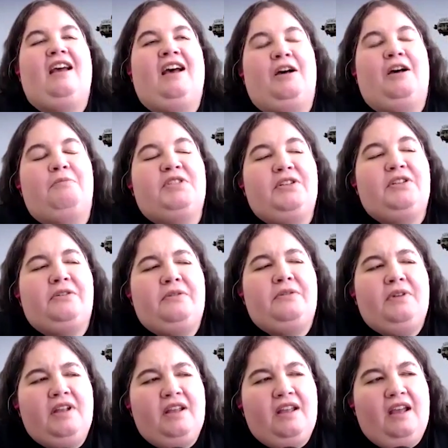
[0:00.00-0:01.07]
Um,
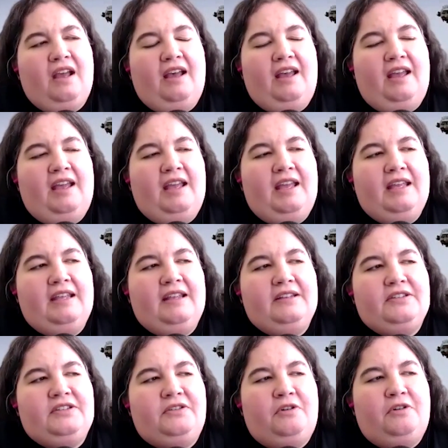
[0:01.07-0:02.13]
so, uh,
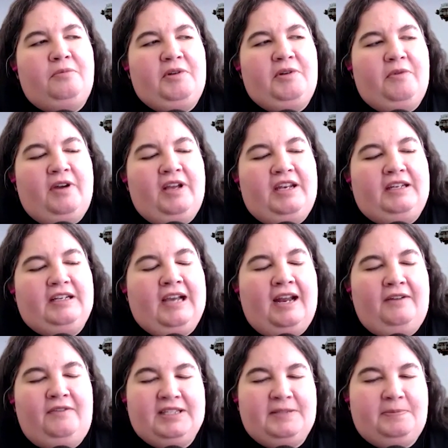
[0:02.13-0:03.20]
so Obi Wan
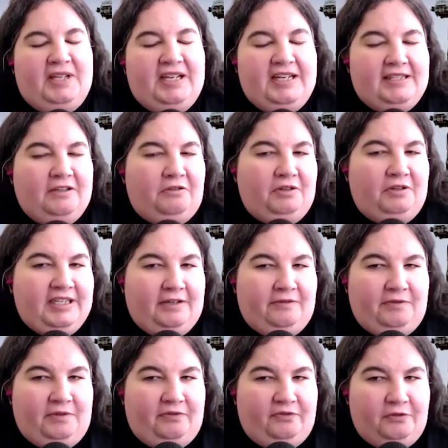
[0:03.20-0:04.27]
kind of explains the whole idea
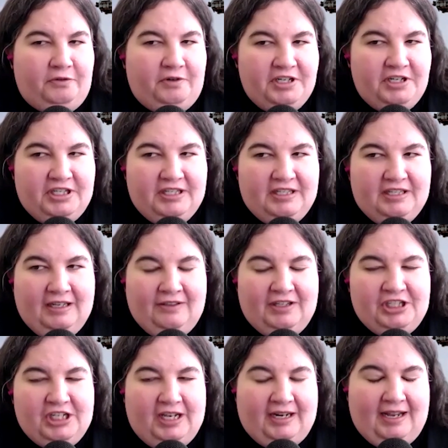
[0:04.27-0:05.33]
of the Force and the
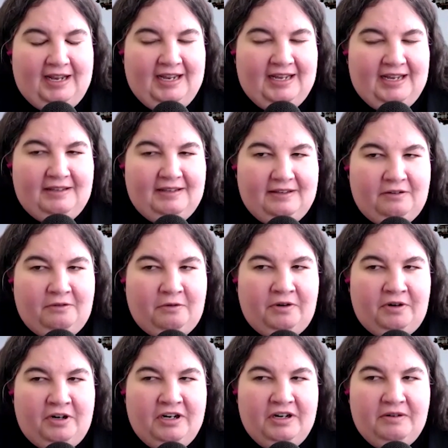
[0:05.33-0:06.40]
Jedi
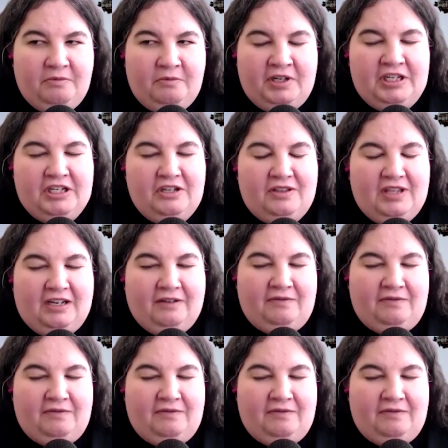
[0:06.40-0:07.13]
Order. What did mm-hmm. you think of